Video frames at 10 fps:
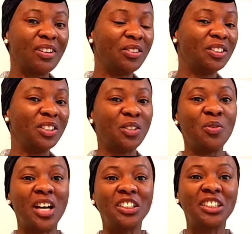continue
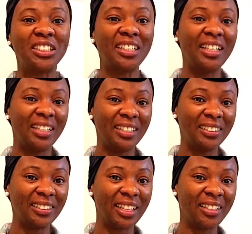watching.
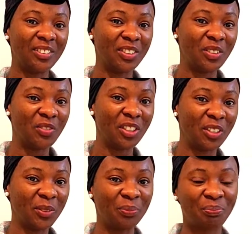Let's get into the
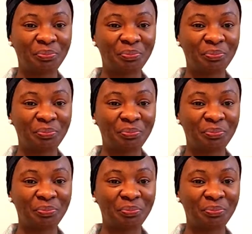video.